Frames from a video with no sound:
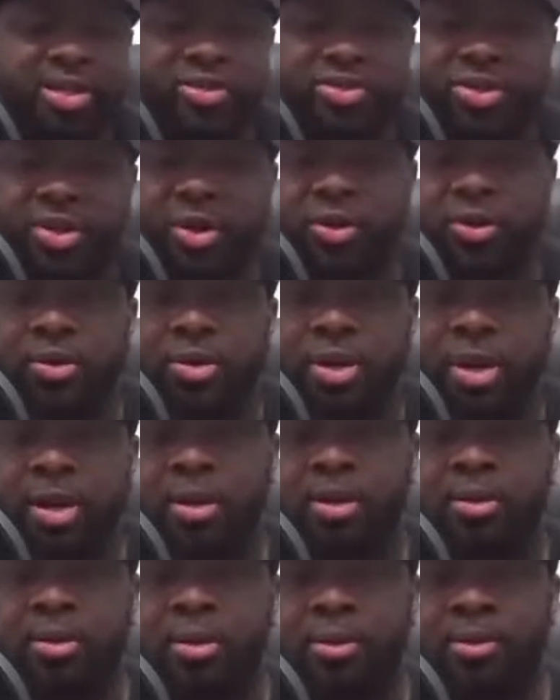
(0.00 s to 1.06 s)
And so
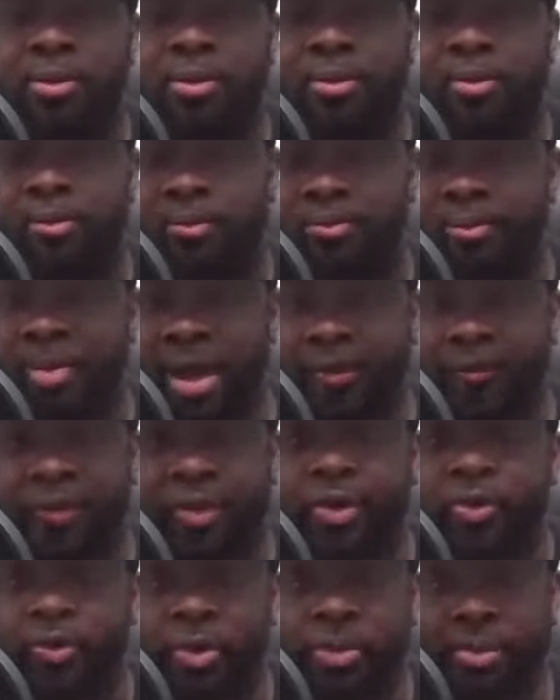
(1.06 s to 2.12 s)
my
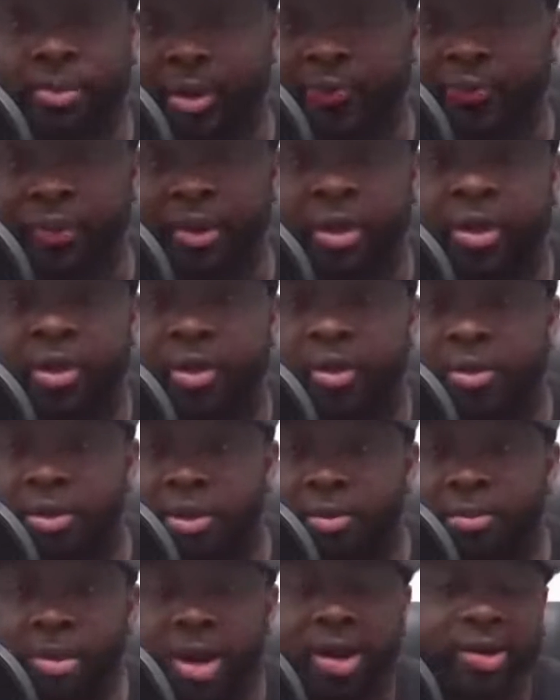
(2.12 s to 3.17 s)
vote would be for
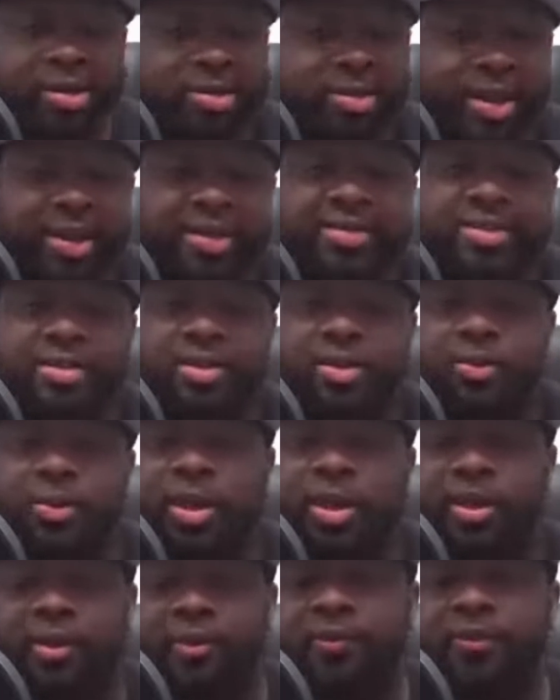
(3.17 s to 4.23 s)
Lamar Jackson to
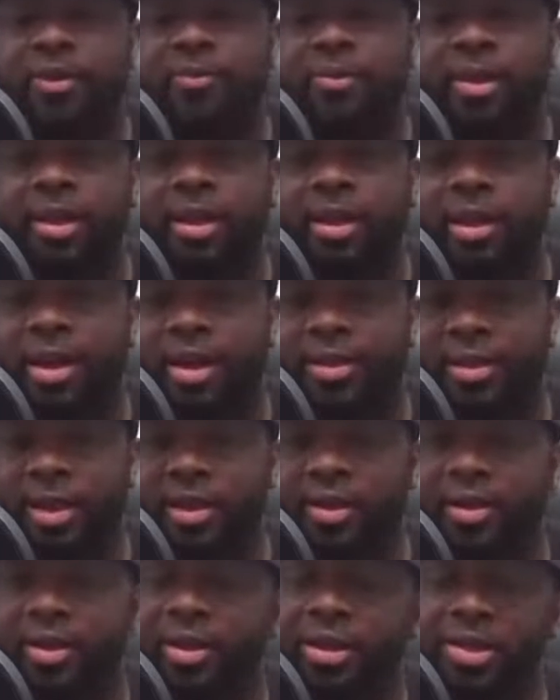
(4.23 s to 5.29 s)
win MVP, and I
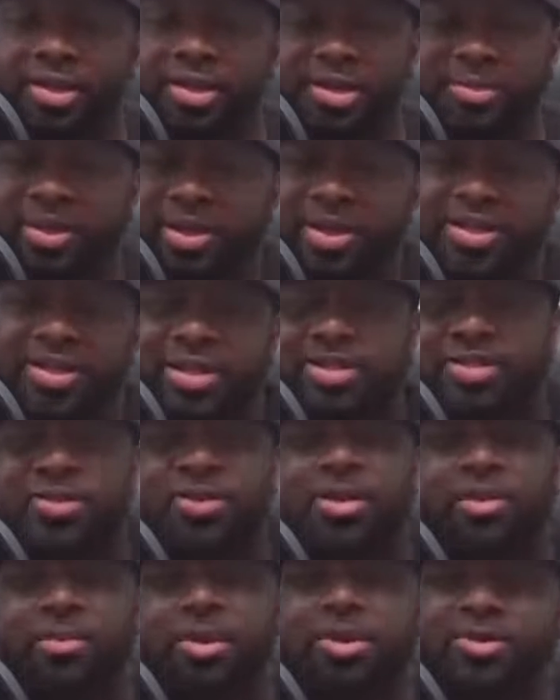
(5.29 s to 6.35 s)
think that he should because he's
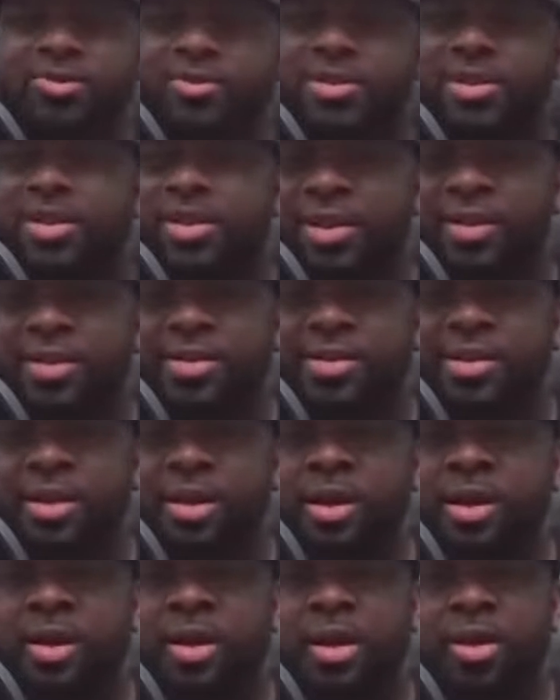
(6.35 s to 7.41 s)
doing the most with the least.
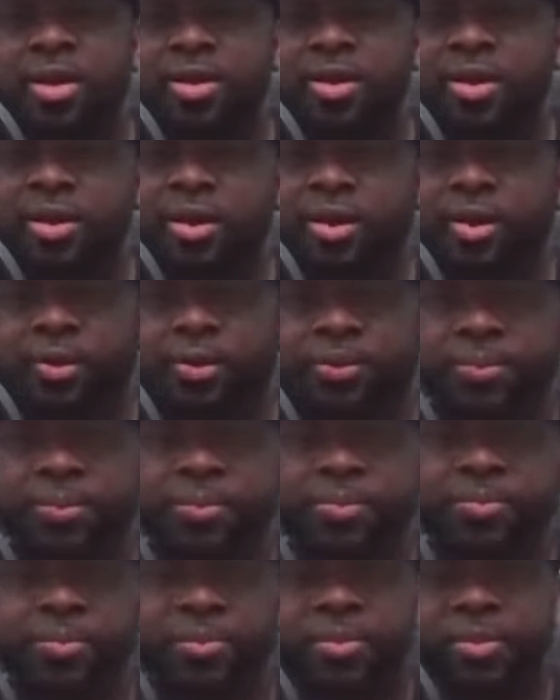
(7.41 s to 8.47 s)
And
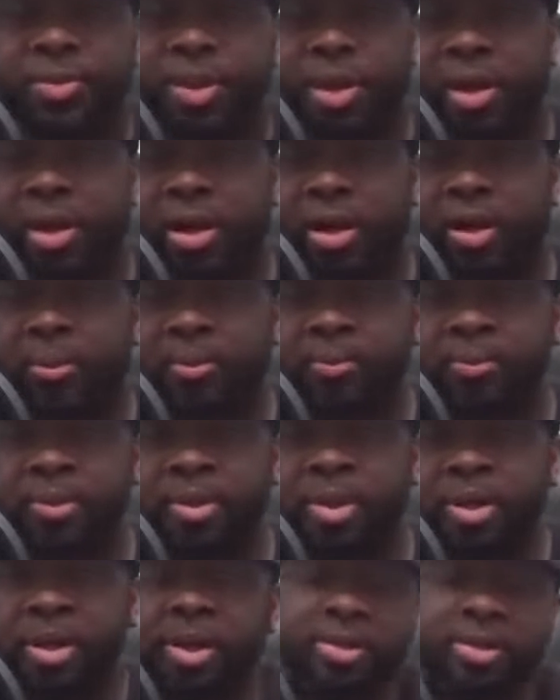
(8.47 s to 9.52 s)

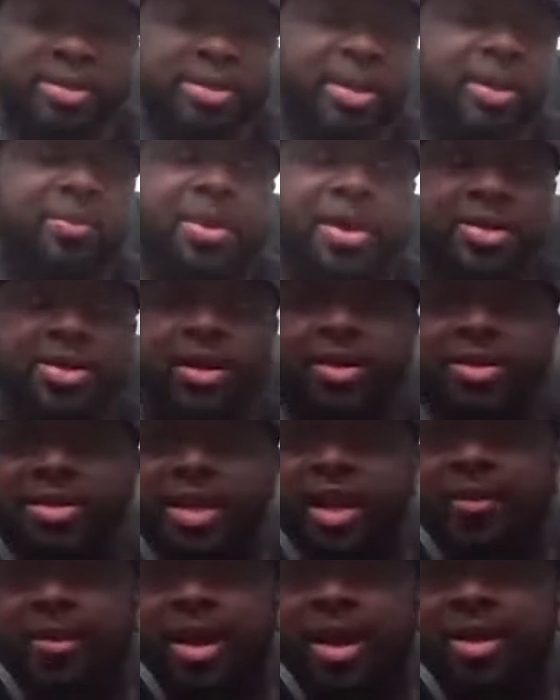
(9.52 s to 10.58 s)
something else I want to
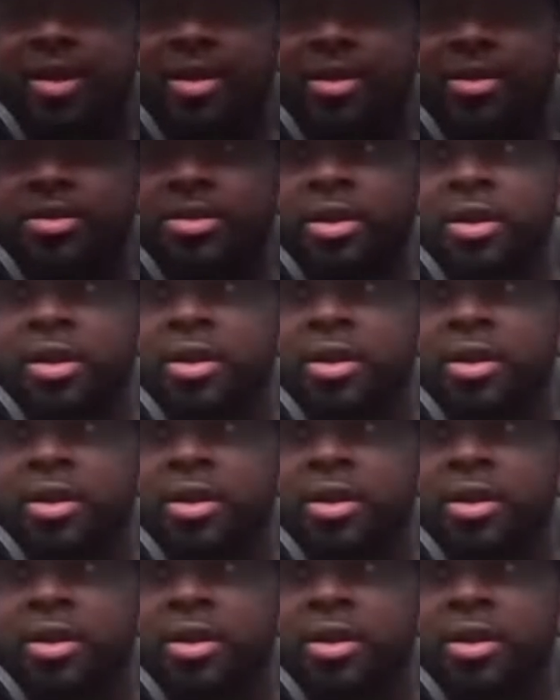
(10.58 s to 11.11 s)
talk about is